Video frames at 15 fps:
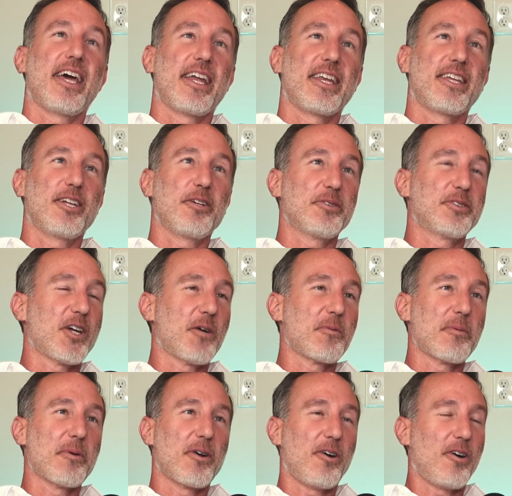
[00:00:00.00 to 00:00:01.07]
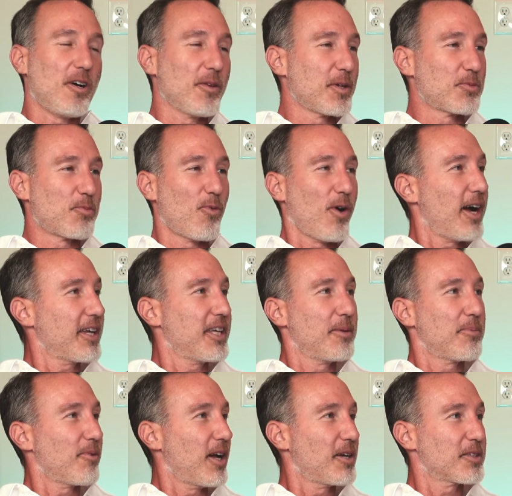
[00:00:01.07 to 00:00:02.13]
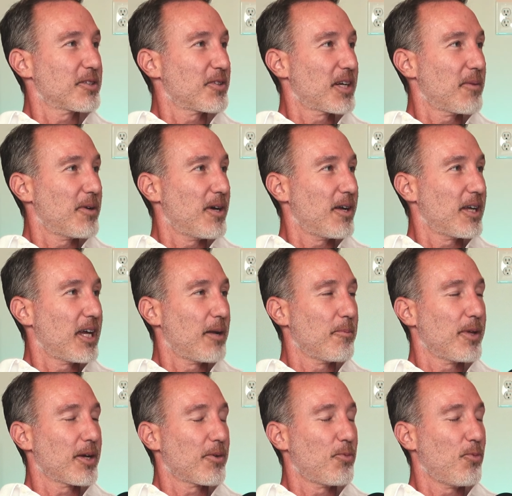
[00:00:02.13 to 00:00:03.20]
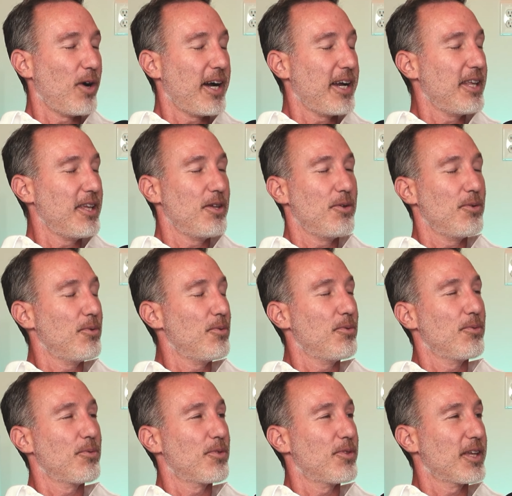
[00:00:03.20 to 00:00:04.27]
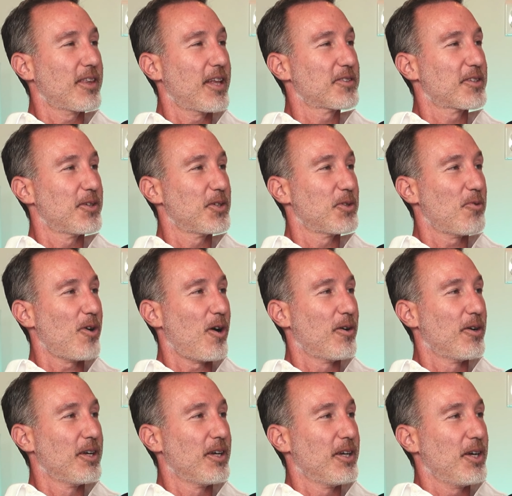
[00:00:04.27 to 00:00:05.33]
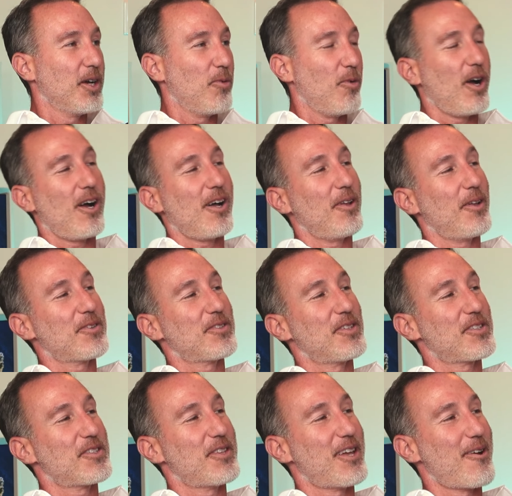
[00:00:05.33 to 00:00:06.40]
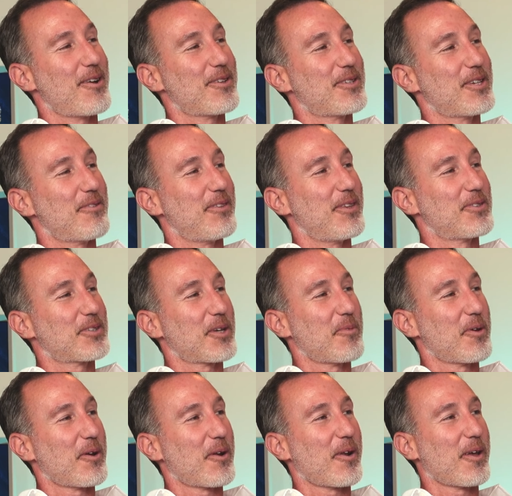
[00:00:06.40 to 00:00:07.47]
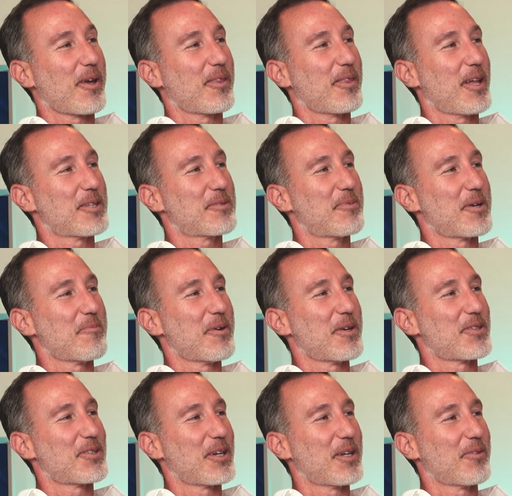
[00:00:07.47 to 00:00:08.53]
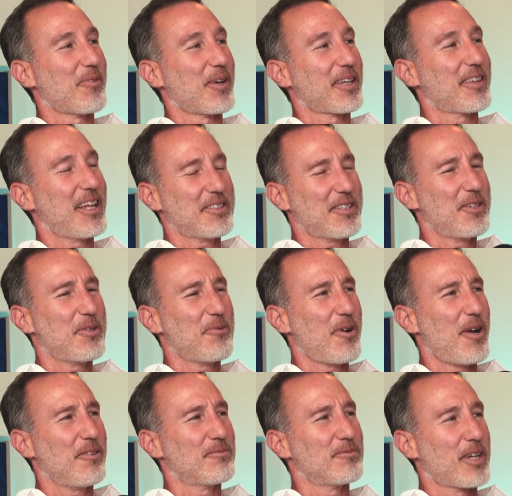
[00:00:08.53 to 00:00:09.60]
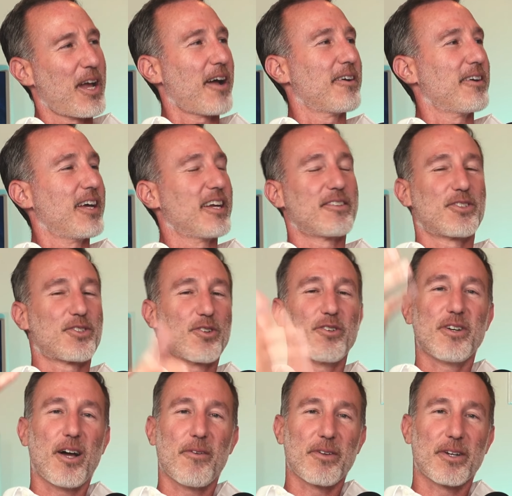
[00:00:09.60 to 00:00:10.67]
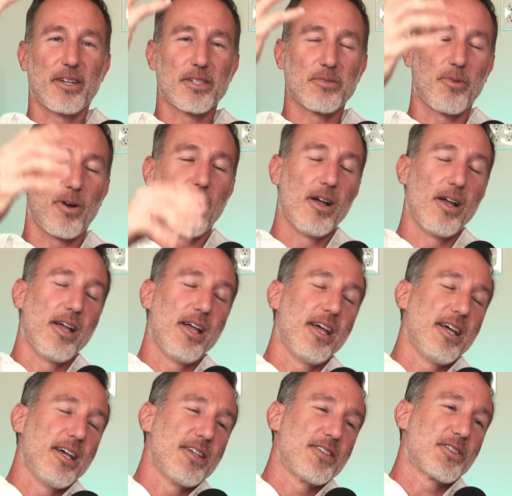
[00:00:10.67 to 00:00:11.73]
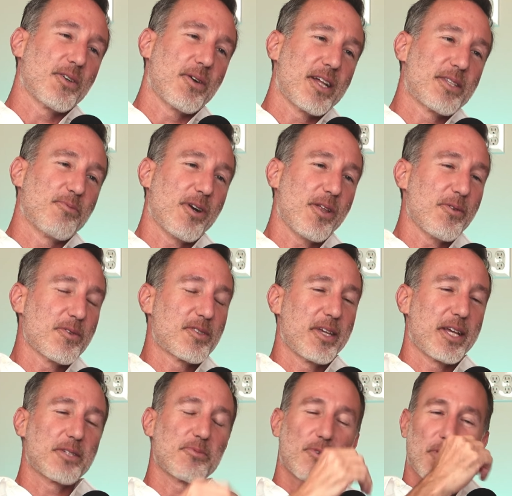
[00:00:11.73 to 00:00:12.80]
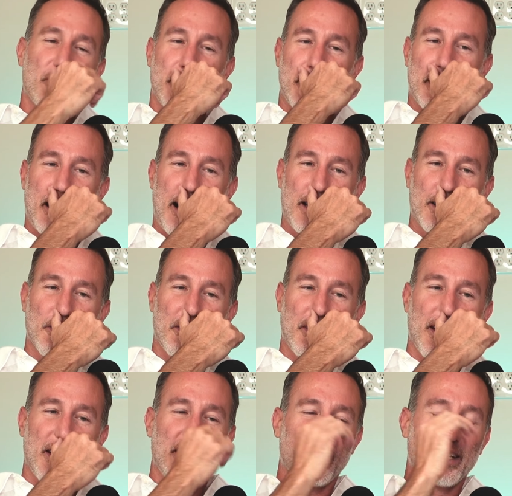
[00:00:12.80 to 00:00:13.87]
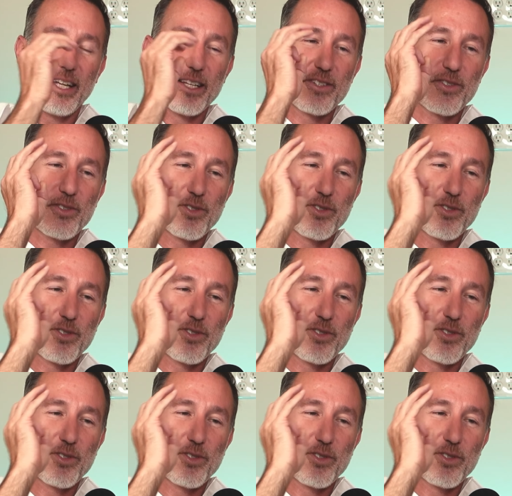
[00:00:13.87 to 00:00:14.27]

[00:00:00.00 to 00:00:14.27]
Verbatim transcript: and he'll tell me about all these wacky projects that are coming out. And I'm like, why do you think that's going to do well? Well, it's this narrative in this community, and that's pretty much it. I'm like, that's going to do well. Yeah. And sure enough, it does well. So it's one of those things where, like, I look at it, it's